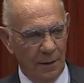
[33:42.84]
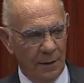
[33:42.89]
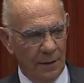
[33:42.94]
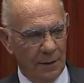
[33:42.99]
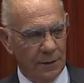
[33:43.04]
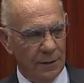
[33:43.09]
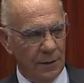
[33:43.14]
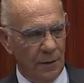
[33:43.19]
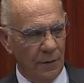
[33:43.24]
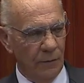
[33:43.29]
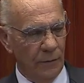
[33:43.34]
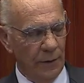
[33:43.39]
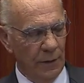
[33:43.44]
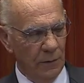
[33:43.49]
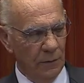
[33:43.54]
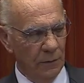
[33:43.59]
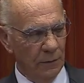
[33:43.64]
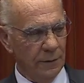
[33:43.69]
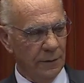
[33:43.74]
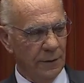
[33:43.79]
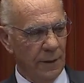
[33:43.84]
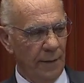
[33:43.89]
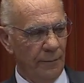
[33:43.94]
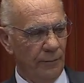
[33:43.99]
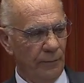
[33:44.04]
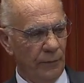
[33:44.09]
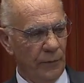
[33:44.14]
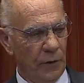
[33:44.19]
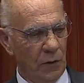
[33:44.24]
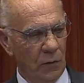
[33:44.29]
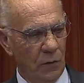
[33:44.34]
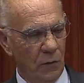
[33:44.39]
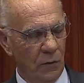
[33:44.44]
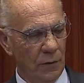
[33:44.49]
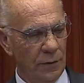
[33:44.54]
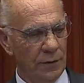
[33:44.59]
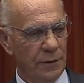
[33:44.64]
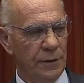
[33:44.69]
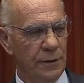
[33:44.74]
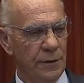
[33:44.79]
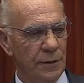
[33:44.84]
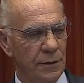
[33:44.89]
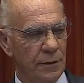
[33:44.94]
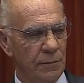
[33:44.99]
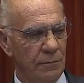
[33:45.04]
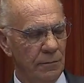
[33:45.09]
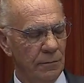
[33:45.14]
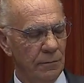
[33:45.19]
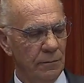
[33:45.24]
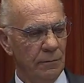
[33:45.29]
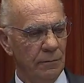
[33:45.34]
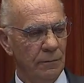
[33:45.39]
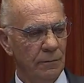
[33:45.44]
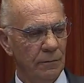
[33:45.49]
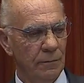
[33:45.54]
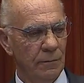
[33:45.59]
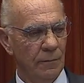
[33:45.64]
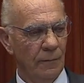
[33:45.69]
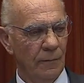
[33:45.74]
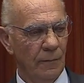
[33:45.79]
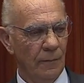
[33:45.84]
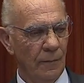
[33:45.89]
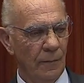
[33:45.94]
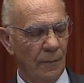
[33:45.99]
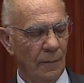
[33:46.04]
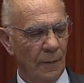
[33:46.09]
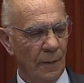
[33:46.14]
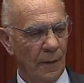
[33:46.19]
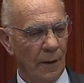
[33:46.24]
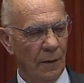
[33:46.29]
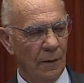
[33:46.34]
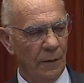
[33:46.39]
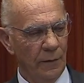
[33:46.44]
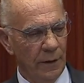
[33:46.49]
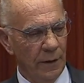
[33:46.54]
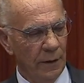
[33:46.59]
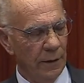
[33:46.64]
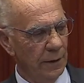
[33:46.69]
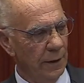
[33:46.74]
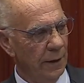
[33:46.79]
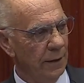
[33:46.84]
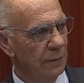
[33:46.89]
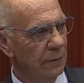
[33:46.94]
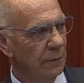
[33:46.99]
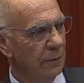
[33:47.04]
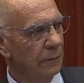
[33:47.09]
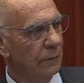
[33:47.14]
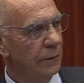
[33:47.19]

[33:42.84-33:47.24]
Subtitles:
So we looked up the court system on the internet.